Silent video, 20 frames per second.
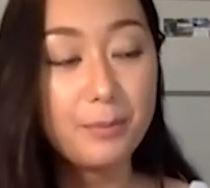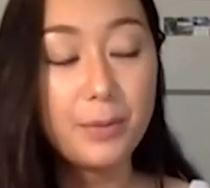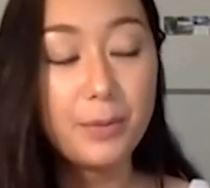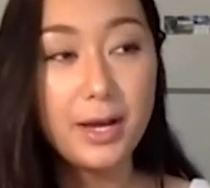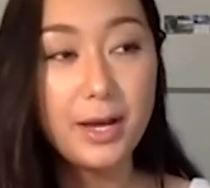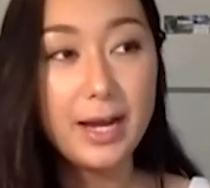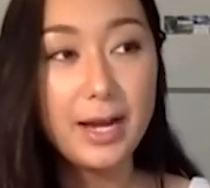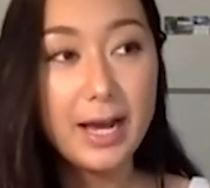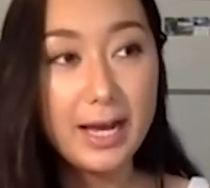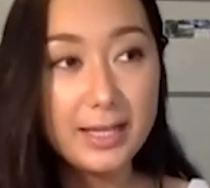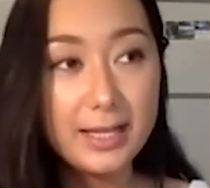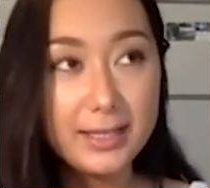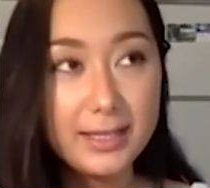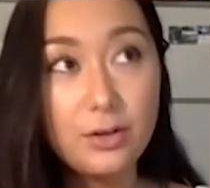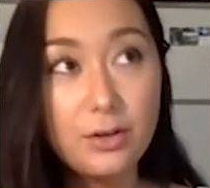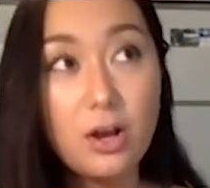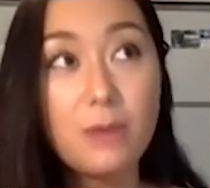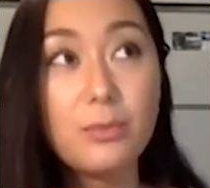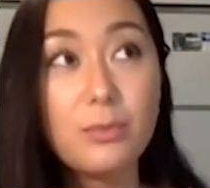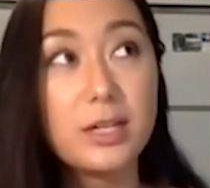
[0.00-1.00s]
But as
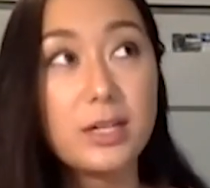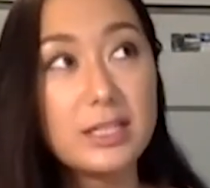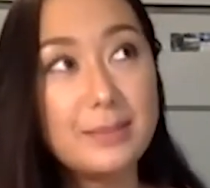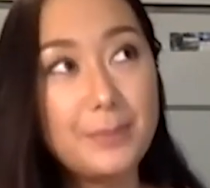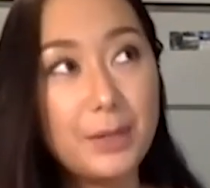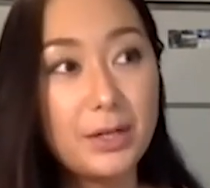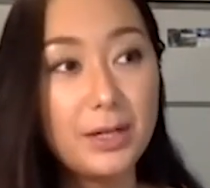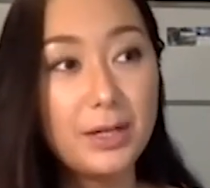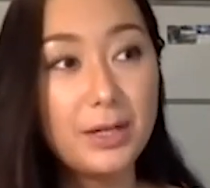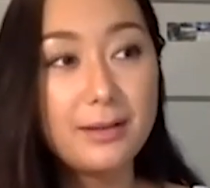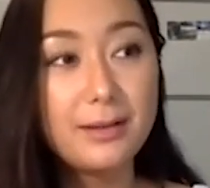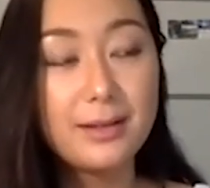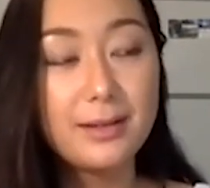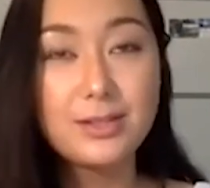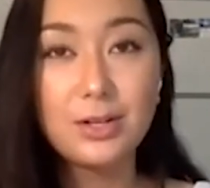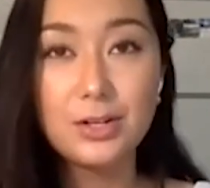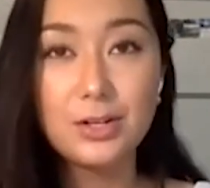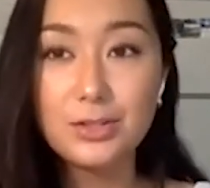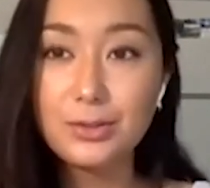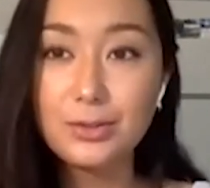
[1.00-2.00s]
I got more experience, I
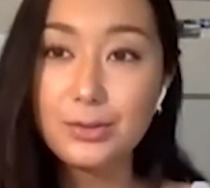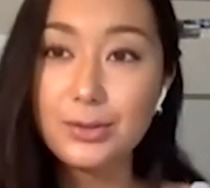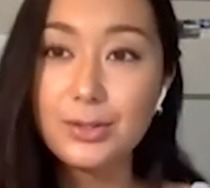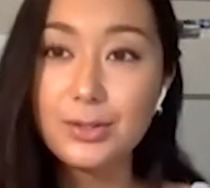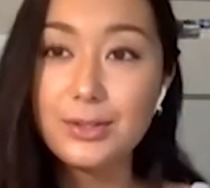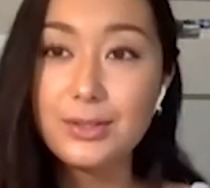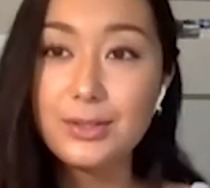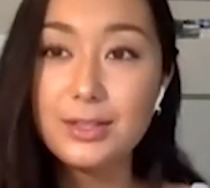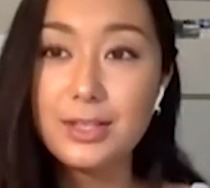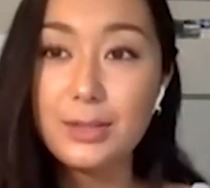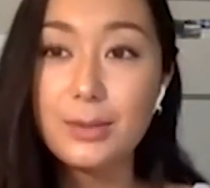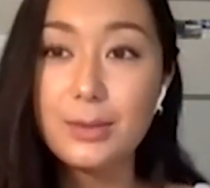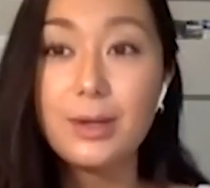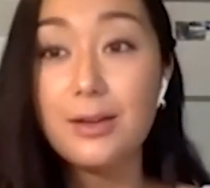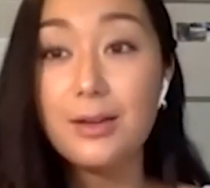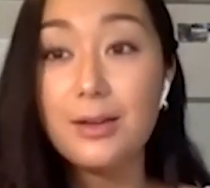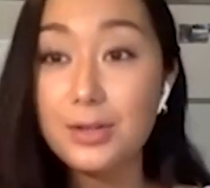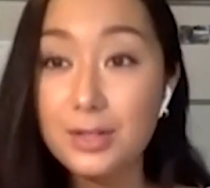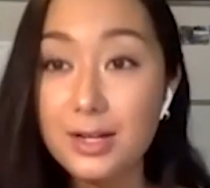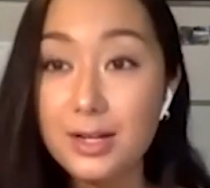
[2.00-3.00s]
started to learn that there
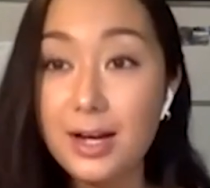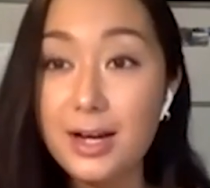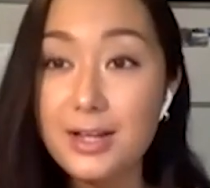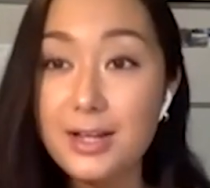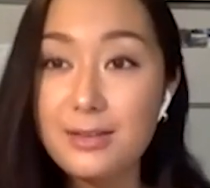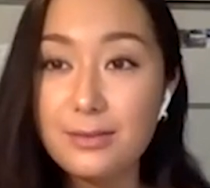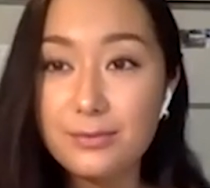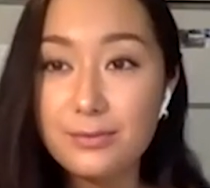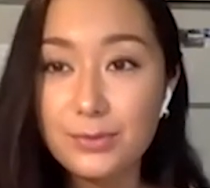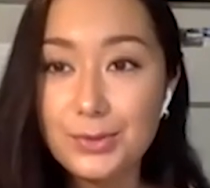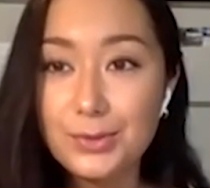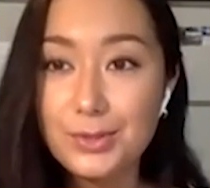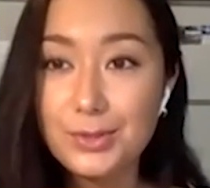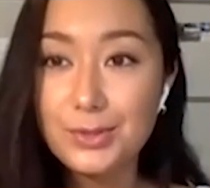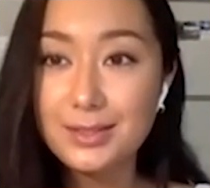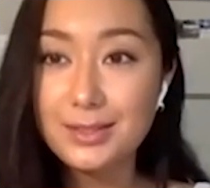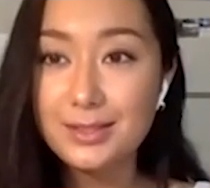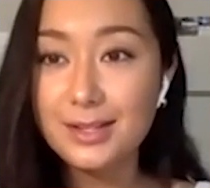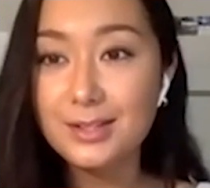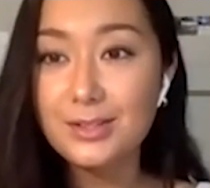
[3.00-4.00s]
were other kinds of
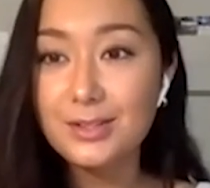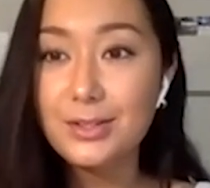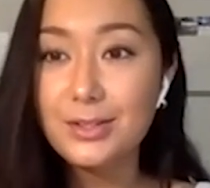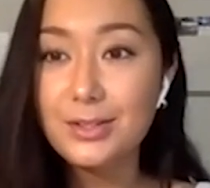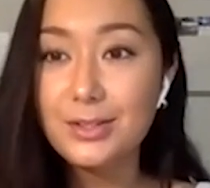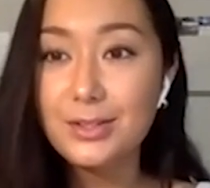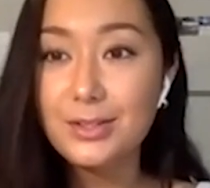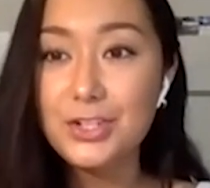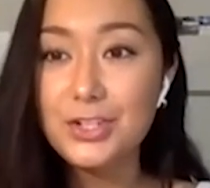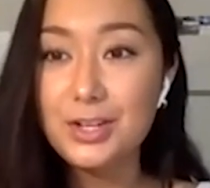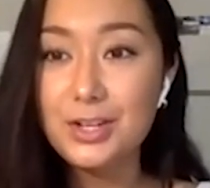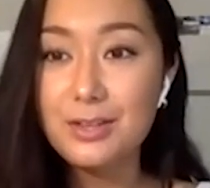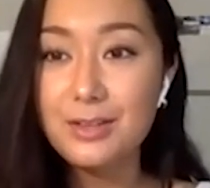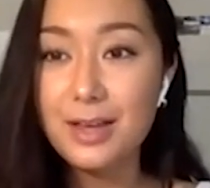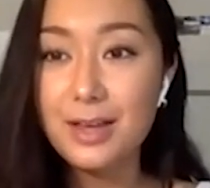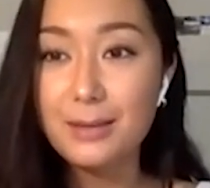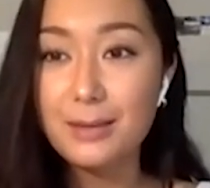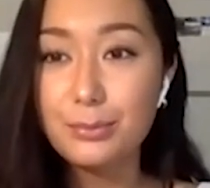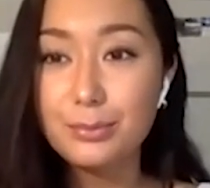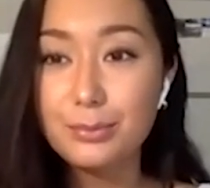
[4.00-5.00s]
roles in technology
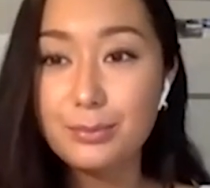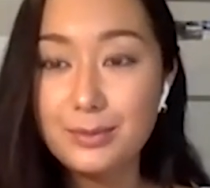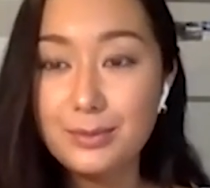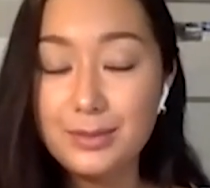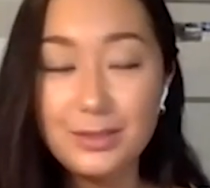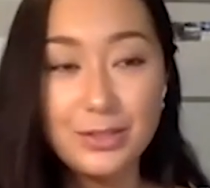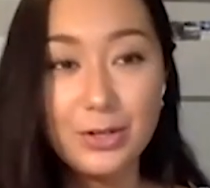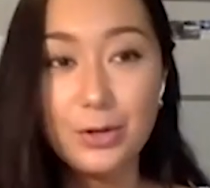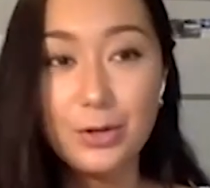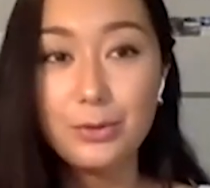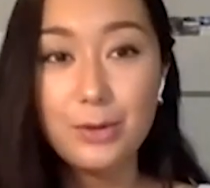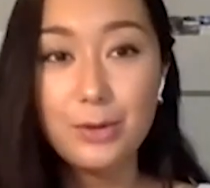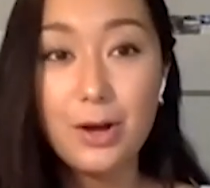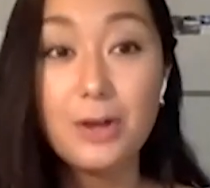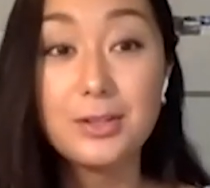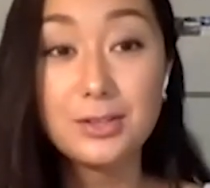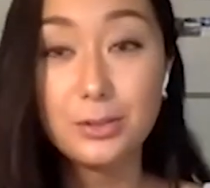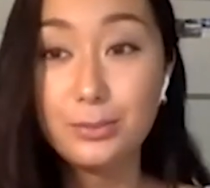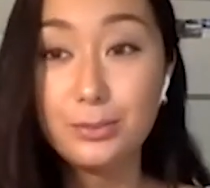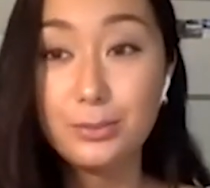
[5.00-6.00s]
that, you know,
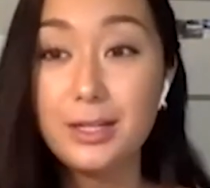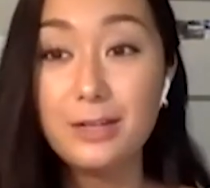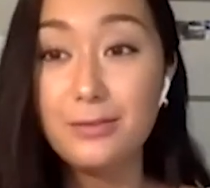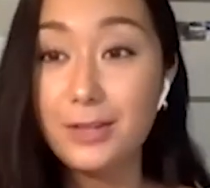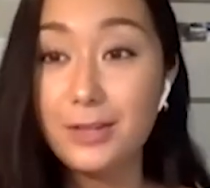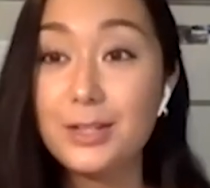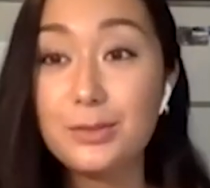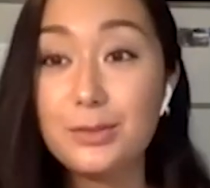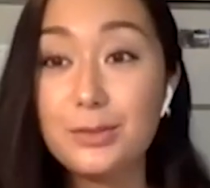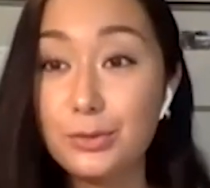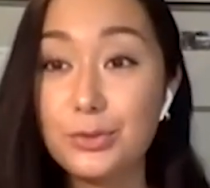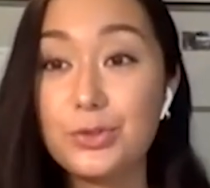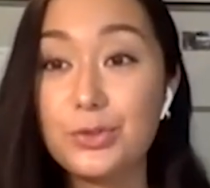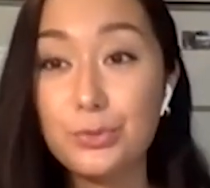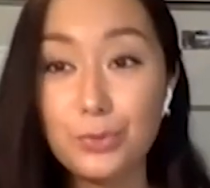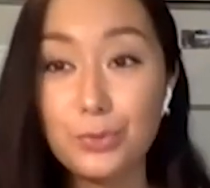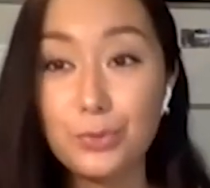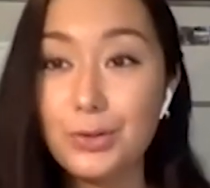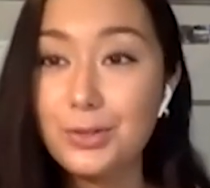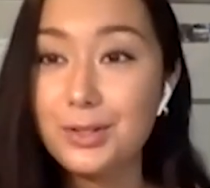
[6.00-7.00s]
also played a very
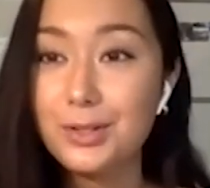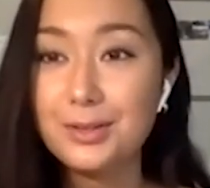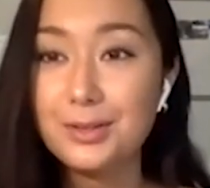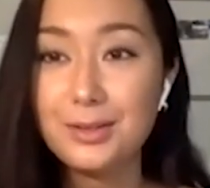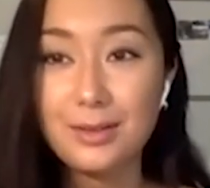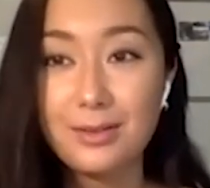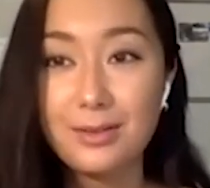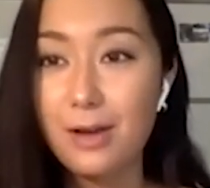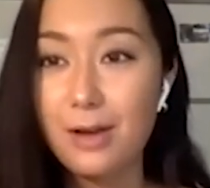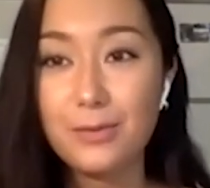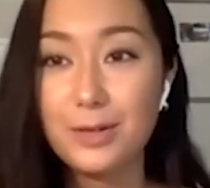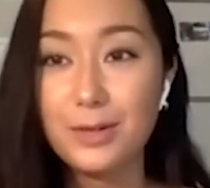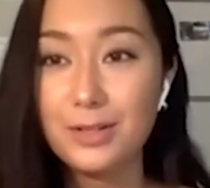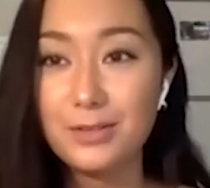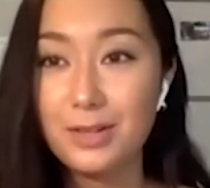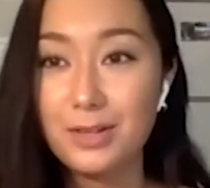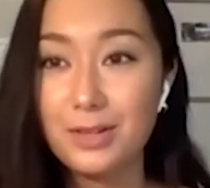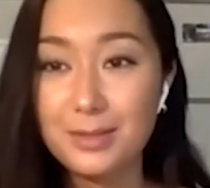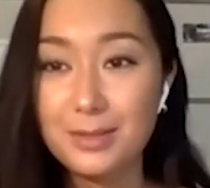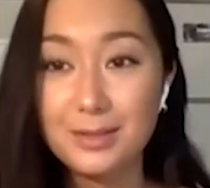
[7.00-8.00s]
crucial role in the software
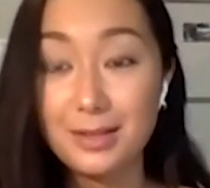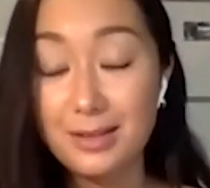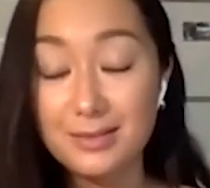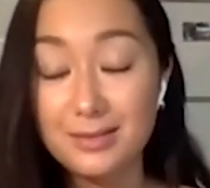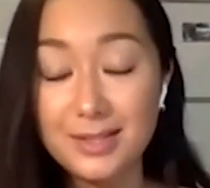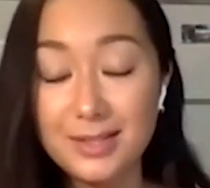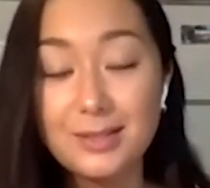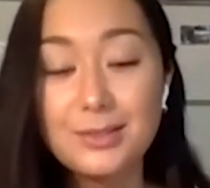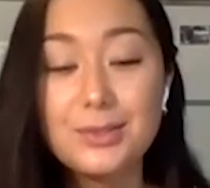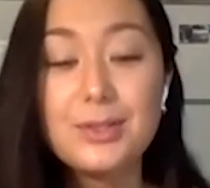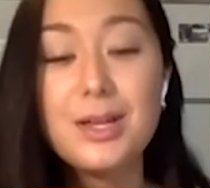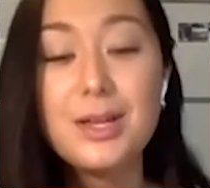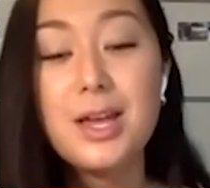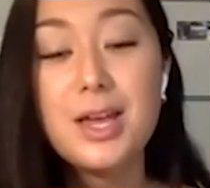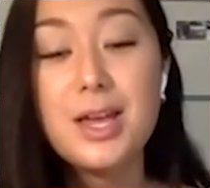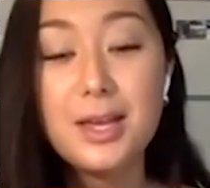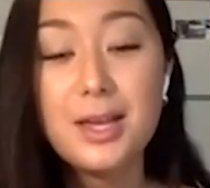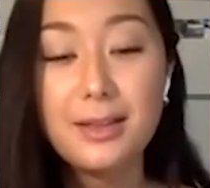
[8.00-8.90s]
development lifecycle.